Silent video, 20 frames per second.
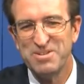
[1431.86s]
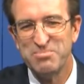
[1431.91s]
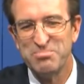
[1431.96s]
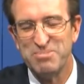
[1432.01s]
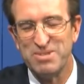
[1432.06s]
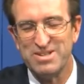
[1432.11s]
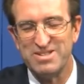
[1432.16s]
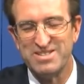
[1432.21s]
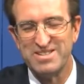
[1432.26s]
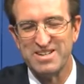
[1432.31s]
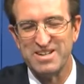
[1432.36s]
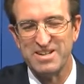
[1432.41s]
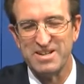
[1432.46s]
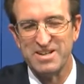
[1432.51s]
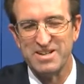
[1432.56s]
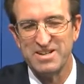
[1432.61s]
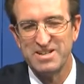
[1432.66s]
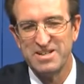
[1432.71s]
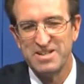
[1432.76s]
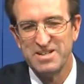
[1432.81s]

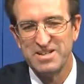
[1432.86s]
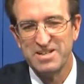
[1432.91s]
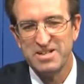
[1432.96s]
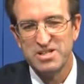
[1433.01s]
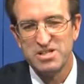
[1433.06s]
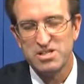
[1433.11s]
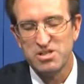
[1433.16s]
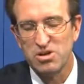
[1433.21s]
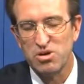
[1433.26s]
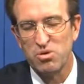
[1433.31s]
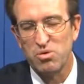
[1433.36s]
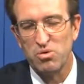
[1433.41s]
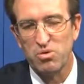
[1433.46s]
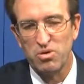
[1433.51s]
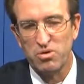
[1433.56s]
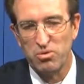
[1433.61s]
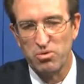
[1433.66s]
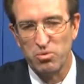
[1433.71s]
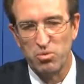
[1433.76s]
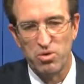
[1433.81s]
But so
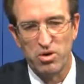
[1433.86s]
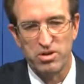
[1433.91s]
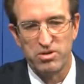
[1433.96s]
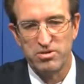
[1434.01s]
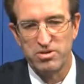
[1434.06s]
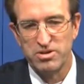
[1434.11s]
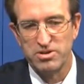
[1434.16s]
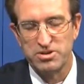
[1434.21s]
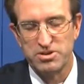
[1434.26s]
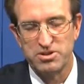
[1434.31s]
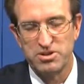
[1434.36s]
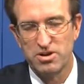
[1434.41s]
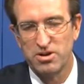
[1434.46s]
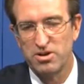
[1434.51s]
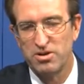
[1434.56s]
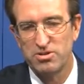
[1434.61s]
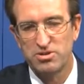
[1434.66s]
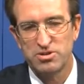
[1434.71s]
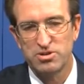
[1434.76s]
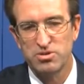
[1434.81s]
whether it's
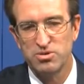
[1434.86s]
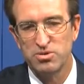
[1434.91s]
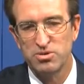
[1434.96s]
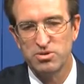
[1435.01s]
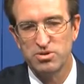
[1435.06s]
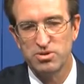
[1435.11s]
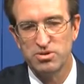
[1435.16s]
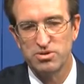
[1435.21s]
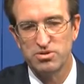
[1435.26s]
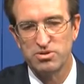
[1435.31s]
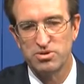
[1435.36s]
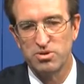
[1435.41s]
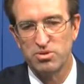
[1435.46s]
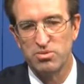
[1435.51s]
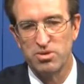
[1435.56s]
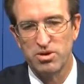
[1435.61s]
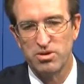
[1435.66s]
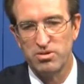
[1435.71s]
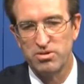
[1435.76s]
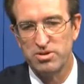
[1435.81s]
charter schools or
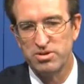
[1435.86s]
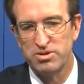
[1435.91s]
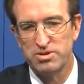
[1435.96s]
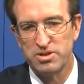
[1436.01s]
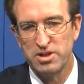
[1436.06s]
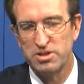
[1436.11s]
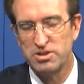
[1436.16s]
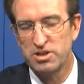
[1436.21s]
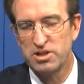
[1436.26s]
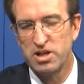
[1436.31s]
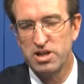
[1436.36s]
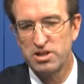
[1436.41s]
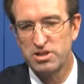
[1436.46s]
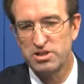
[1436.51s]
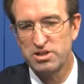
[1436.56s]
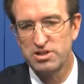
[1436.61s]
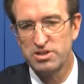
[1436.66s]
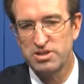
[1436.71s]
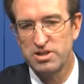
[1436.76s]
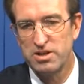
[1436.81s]
whether it's
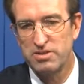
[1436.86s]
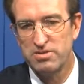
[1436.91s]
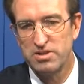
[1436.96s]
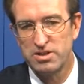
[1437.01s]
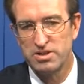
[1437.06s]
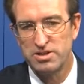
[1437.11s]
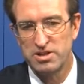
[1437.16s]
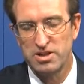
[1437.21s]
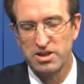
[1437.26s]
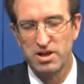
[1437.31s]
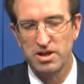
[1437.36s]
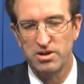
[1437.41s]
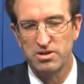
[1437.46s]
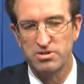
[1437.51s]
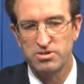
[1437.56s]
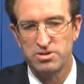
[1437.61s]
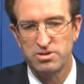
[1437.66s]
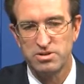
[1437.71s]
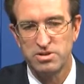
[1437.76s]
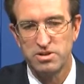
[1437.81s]
education savings
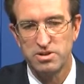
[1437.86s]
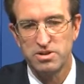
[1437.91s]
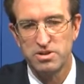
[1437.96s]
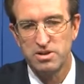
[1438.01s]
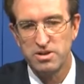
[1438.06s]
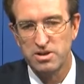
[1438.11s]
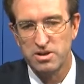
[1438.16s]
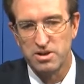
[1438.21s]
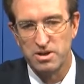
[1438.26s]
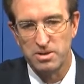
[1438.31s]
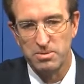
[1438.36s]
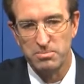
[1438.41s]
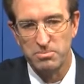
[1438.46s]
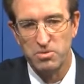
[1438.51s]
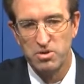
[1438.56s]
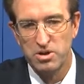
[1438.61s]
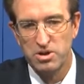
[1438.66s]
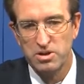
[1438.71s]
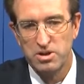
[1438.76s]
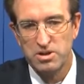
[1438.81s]
accounts,
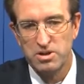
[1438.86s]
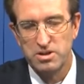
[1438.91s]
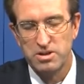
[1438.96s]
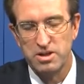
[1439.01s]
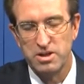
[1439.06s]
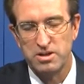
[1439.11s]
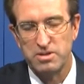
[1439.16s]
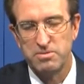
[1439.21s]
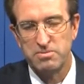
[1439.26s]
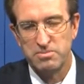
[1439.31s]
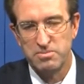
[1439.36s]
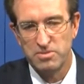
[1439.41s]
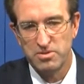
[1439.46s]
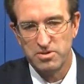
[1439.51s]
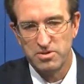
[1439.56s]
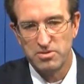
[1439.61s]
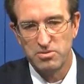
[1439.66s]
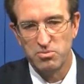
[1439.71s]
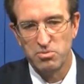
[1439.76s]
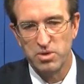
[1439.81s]
that
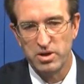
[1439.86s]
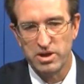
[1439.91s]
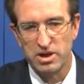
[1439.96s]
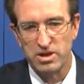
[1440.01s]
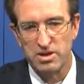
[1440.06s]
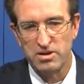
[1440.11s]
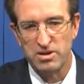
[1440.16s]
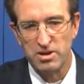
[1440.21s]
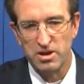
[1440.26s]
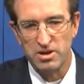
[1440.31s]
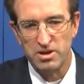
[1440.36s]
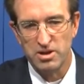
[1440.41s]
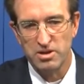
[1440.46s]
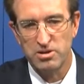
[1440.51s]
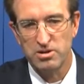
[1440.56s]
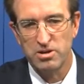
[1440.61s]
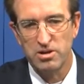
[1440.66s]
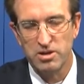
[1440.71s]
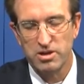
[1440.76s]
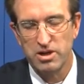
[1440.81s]
we can
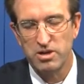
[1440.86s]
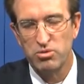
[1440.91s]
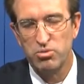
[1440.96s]
look at